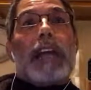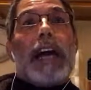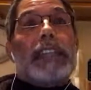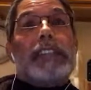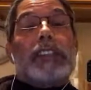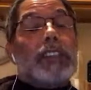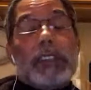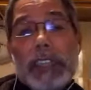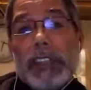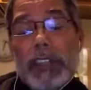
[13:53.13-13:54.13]
I still
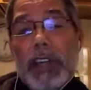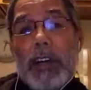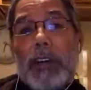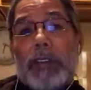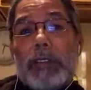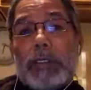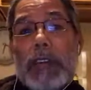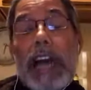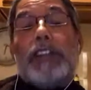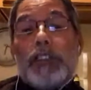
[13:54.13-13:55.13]
didn't know.
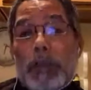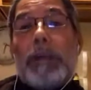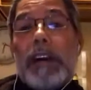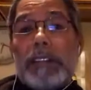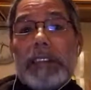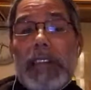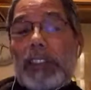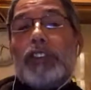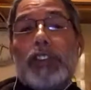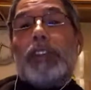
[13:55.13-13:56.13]
I
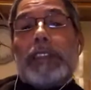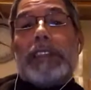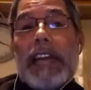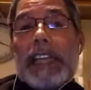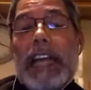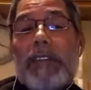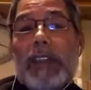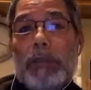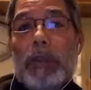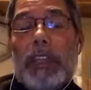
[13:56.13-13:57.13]
just knew that
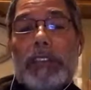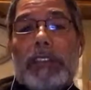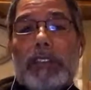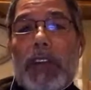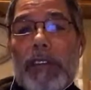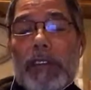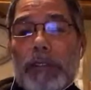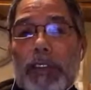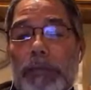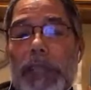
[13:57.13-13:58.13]
clave was the driving
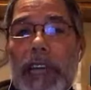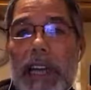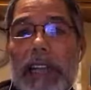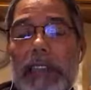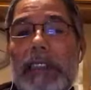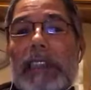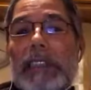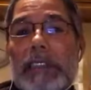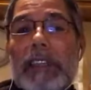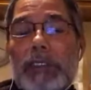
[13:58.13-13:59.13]
force behind
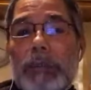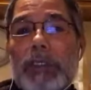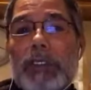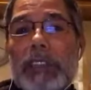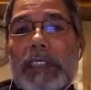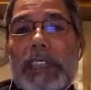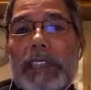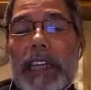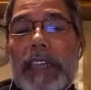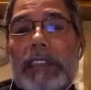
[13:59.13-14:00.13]
salsa music and
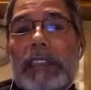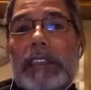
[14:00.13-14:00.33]
dance,